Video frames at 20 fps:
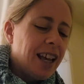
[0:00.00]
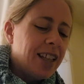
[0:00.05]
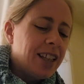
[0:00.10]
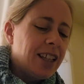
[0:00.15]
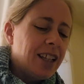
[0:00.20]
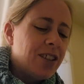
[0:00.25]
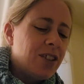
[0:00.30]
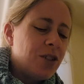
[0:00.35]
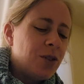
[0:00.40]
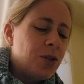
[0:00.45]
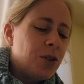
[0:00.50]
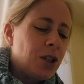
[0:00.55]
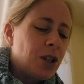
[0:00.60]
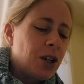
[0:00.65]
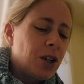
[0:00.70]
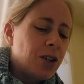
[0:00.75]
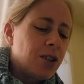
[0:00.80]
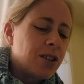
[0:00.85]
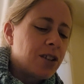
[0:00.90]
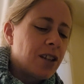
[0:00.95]
It led to
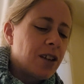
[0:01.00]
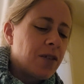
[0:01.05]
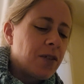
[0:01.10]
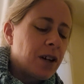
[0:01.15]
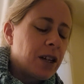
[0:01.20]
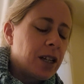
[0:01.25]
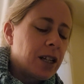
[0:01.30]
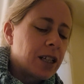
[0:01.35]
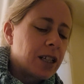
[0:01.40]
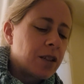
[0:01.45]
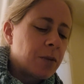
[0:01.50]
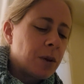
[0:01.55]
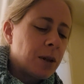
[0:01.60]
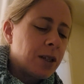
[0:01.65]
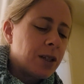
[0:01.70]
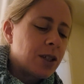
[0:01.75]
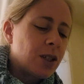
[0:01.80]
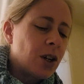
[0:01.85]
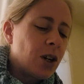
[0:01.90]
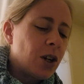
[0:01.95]
years of
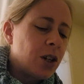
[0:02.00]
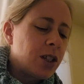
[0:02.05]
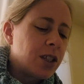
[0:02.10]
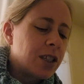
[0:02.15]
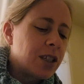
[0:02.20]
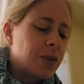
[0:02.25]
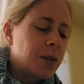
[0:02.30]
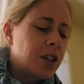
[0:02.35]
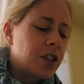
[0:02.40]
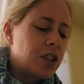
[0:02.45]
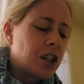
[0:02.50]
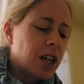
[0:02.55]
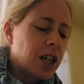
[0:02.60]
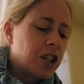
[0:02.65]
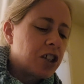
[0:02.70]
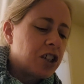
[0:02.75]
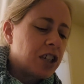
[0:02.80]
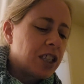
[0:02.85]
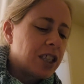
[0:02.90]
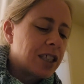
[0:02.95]
unexpressed hurts and
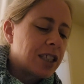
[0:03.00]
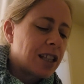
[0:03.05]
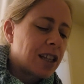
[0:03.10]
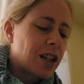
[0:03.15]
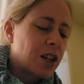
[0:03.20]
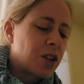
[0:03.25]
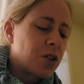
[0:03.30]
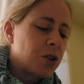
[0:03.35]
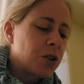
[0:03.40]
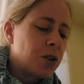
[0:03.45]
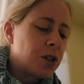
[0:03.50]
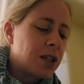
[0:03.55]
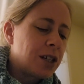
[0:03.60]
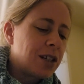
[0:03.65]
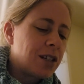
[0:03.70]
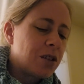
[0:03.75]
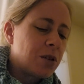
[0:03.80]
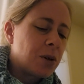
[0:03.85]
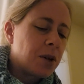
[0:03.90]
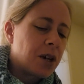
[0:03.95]
rejections that accrued
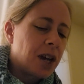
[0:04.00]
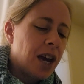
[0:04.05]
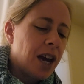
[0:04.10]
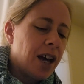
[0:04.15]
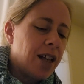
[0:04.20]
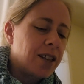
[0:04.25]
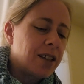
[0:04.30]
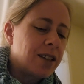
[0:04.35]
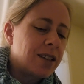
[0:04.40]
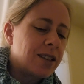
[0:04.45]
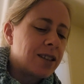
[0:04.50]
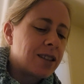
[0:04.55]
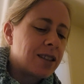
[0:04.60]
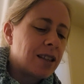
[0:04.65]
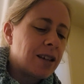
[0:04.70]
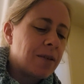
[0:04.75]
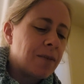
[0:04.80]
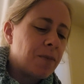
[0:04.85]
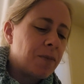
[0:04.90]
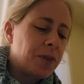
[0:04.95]
into a callus
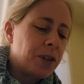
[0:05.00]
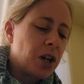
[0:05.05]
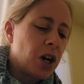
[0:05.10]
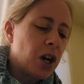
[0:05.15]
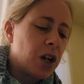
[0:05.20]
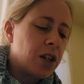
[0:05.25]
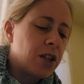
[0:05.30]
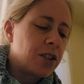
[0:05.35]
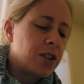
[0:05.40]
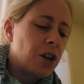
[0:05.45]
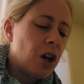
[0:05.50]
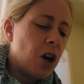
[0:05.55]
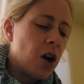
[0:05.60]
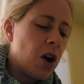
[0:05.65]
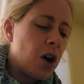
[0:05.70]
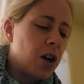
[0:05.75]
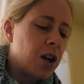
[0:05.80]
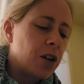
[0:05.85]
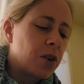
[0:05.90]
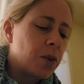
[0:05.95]
that guarded the
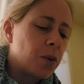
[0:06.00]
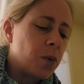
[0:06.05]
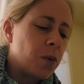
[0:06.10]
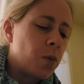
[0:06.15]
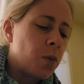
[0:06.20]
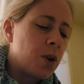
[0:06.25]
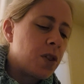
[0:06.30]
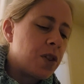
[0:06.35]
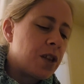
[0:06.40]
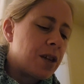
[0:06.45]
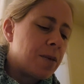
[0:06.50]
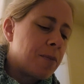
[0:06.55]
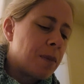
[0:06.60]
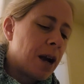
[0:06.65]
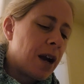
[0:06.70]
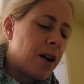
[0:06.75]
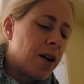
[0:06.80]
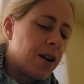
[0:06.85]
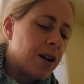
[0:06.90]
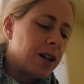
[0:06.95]
heart within
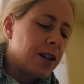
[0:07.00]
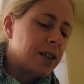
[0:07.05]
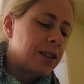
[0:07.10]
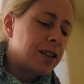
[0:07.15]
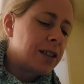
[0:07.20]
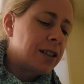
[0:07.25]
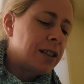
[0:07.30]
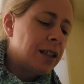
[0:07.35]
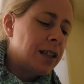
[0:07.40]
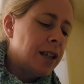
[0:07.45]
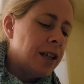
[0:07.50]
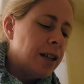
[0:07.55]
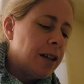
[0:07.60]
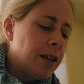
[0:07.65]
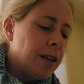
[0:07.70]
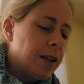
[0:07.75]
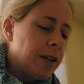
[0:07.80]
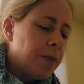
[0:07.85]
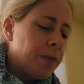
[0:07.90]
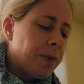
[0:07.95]
my heart.
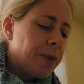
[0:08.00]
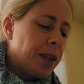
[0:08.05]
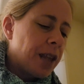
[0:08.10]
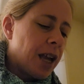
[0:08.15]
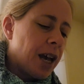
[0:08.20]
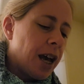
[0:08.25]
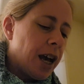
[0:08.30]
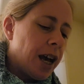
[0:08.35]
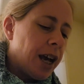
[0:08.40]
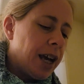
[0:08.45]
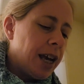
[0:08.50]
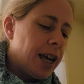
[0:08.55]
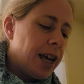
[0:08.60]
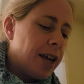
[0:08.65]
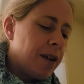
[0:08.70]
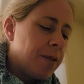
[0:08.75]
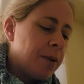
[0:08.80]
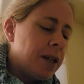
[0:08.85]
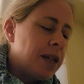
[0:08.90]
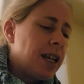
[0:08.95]
I
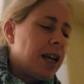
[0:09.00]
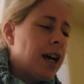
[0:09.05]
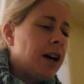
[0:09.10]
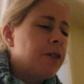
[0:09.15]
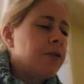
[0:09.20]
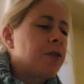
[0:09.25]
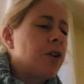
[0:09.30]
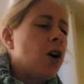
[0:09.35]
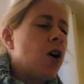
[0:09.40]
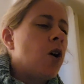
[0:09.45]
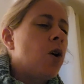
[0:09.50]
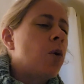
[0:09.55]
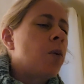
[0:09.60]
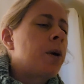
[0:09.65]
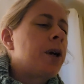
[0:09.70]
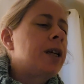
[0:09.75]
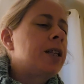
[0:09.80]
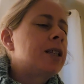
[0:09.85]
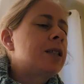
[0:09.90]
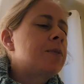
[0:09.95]
am and have
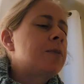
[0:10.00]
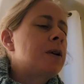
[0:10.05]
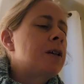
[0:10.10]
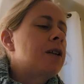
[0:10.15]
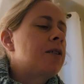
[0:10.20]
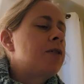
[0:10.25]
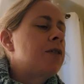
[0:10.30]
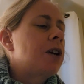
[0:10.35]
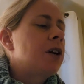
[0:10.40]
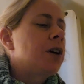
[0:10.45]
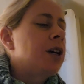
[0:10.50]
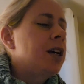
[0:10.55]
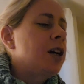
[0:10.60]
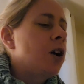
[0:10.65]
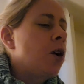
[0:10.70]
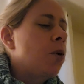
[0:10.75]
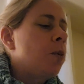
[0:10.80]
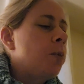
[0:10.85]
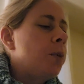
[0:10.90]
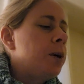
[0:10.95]
always been a very
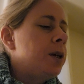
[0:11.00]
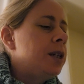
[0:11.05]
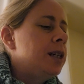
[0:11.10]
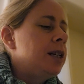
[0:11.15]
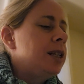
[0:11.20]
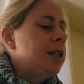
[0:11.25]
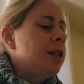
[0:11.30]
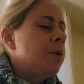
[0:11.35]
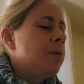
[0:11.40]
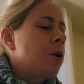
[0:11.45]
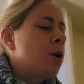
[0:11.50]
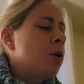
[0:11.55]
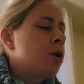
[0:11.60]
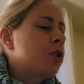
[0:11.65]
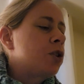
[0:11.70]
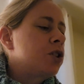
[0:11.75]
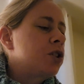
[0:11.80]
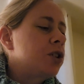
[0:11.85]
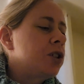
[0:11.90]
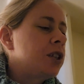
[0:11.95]
open and
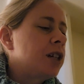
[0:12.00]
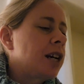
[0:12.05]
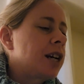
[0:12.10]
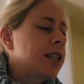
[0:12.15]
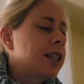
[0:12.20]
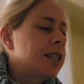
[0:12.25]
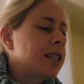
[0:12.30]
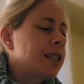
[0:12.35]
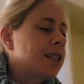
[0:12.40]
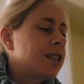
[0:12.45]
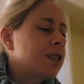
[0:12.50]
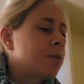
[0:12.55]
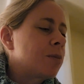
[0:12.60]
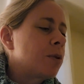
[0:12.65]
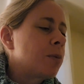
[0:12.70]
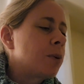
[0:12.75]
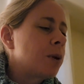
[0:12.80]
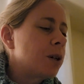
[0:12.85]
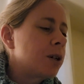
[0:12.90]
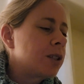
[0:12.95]
emotional and accessible
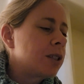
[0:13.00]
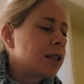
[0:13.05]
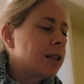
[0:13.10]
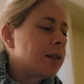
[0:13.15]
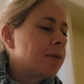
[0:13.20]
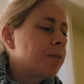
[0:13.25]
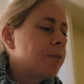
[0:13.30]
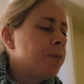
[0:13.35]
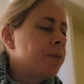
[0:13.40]
person,